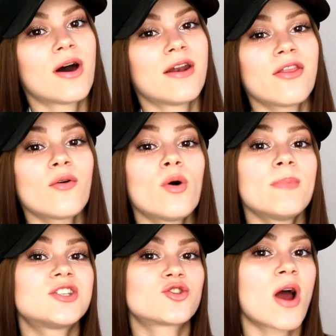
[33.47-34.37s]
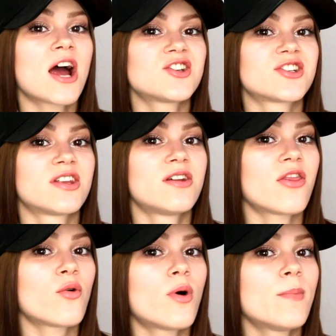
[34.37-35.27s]
Another woman's trash is
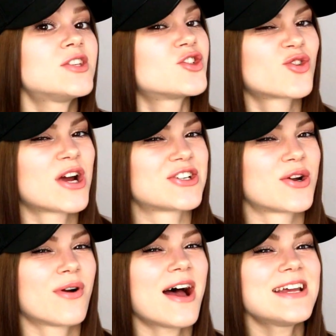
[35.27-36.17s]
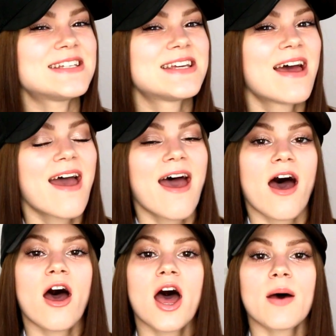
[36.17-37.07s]
another woman's treasure, right?
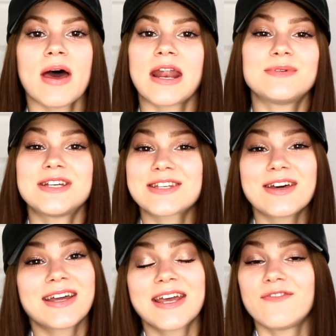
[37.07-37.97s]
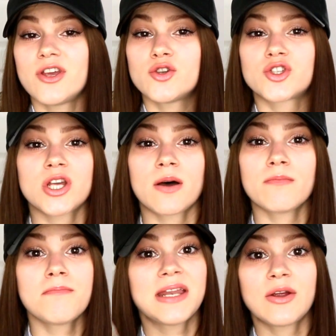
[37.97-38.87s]
Um, and I'm just gonna give you
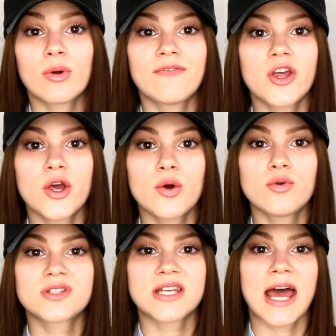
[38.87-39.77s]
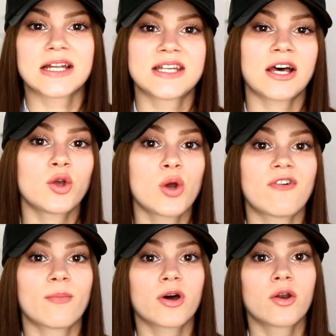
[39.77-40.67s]
some mini reviews and tell you
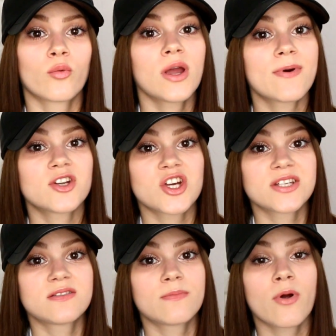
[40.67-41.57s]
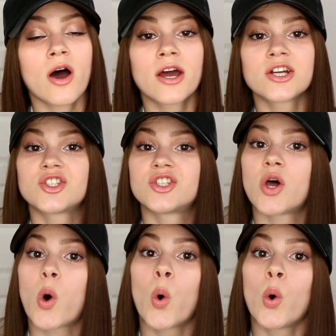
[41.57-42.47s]
if I'm gonna repurchase the products
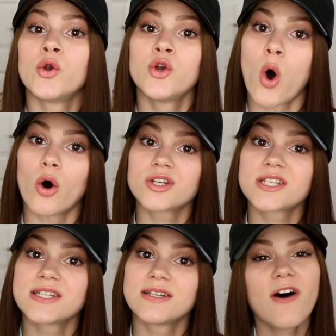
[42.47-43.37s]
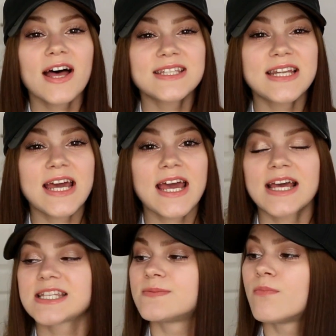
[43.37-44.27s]
or not.
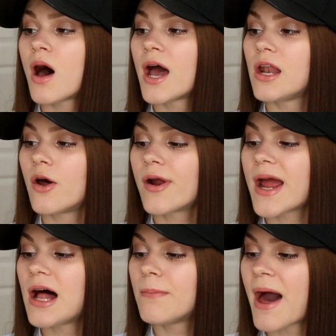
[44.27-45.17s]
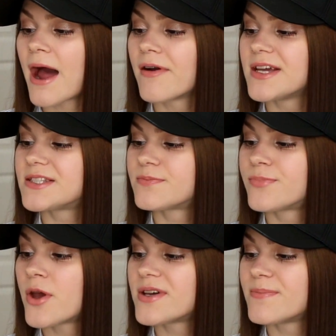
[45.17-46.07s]
Firstly is my L'Oreal Paris
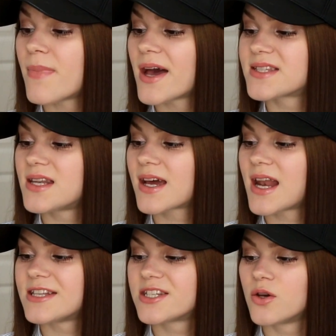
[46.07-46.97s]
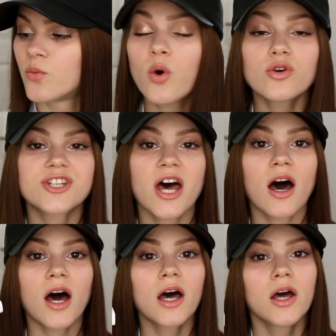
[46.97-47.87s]
Pure Micellar Cleansing
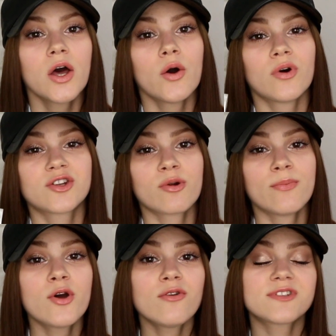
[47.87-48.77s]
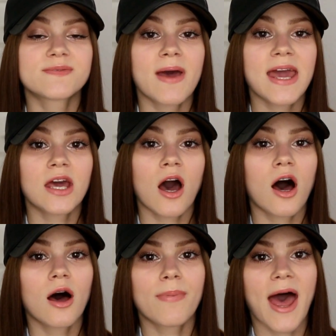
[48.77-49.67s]
Water which removes
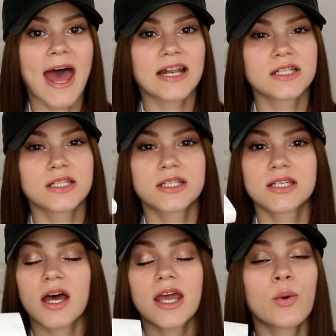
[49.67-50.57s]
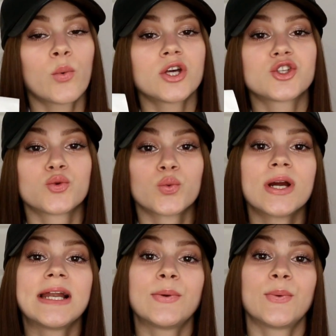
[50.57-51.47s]
makeup and it was
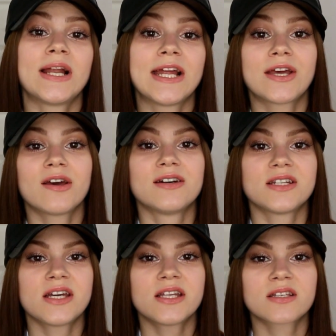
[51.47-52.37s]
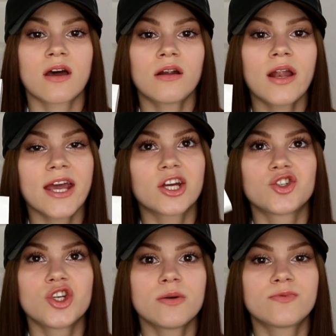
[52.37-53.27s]
really really good. It is kind of like
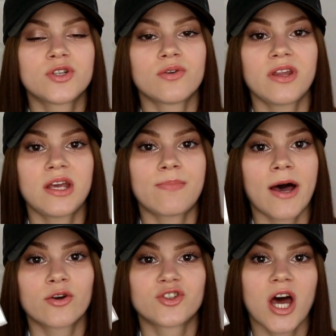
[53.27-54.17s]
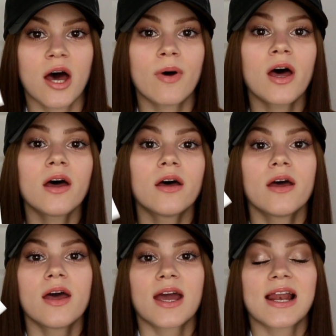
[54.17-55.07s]
a dupe to the Bioderma
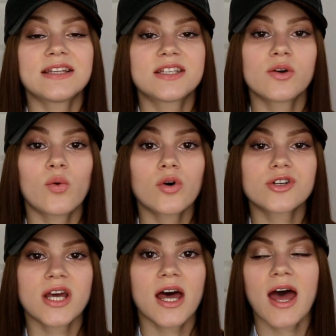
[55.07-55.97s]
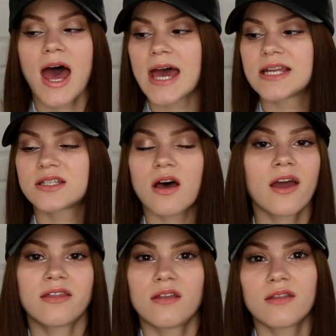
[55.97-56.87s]
cleansing water and
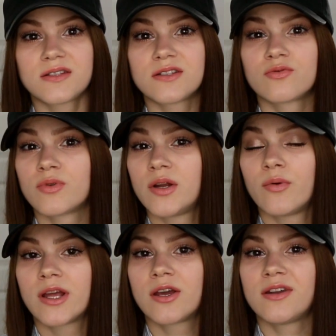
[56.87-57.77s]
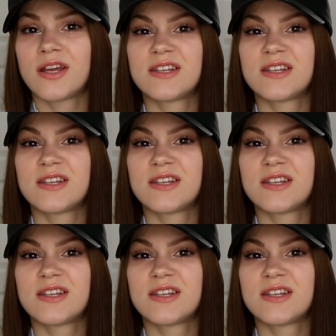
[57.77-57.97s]
I think this is really really good.